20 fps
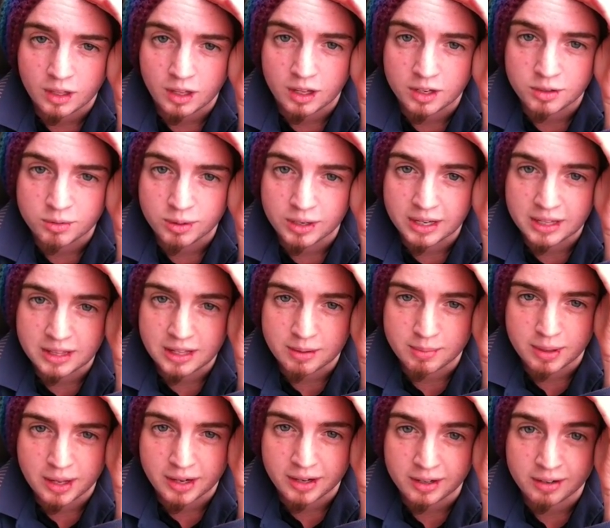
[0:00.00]
can't do anything
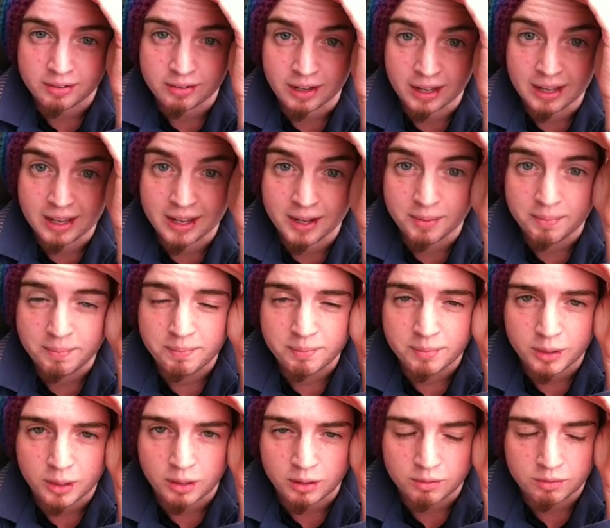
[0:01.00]
about it if I am,
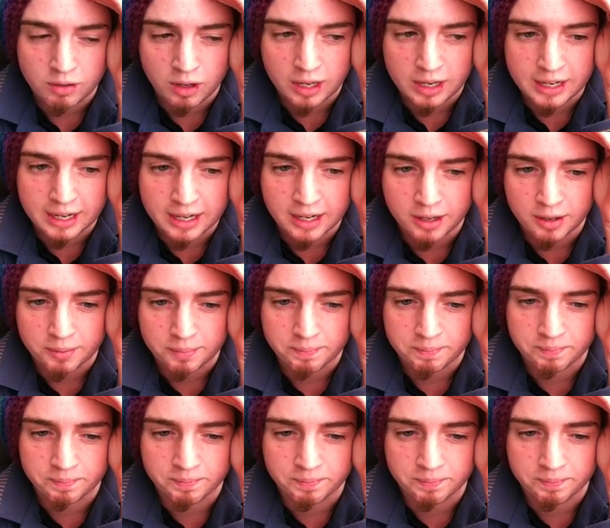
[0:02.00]
but I'll find out.